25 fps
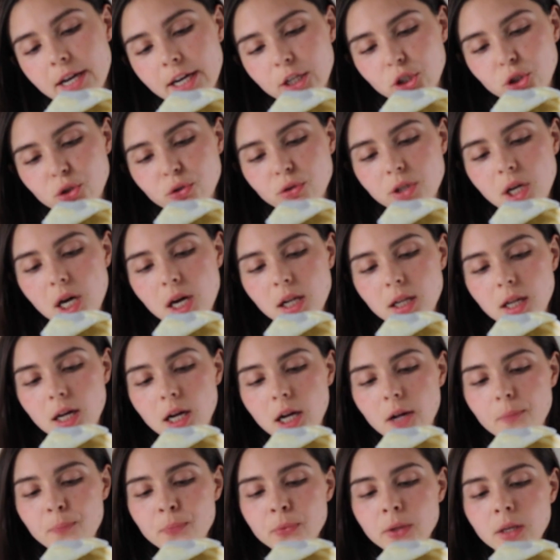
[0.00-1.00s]
natural
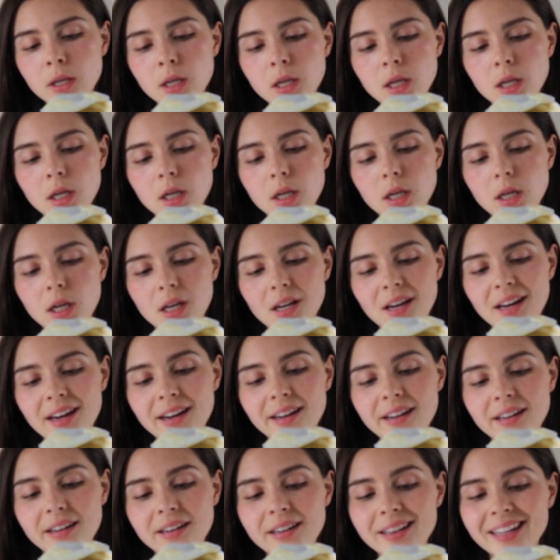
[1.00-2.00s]
color,
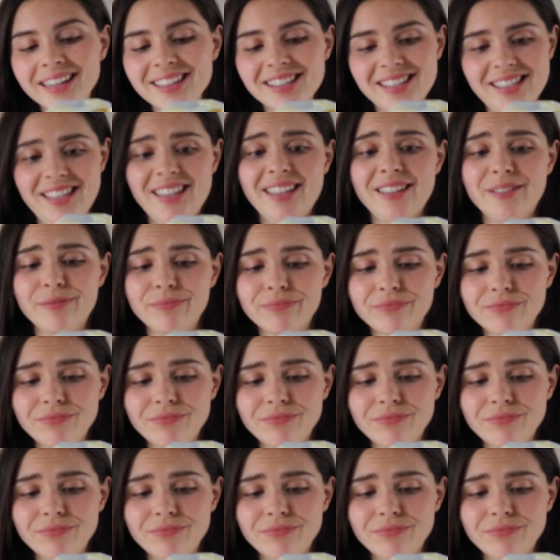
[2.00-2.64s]
and that's it.